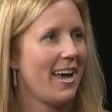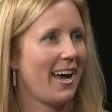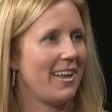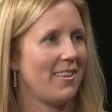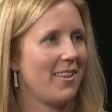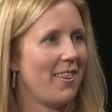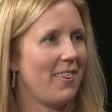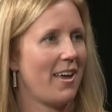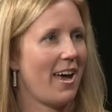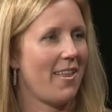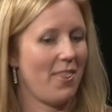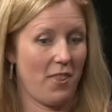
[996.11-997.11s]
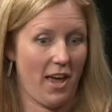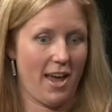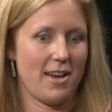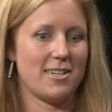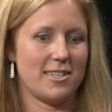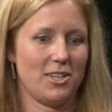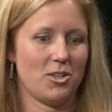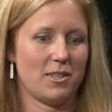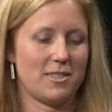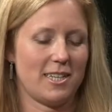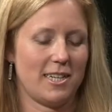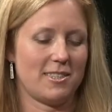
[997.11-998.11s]
And the, the end, you know,
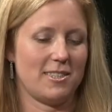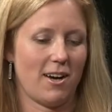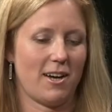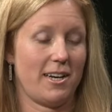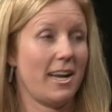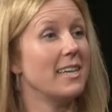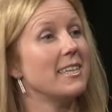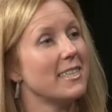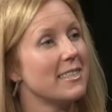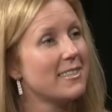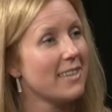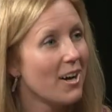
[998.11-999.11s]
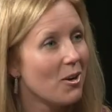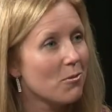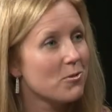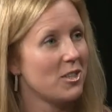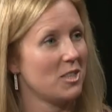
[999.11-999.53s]
it's, it's not an end in itself. Mm-hmm.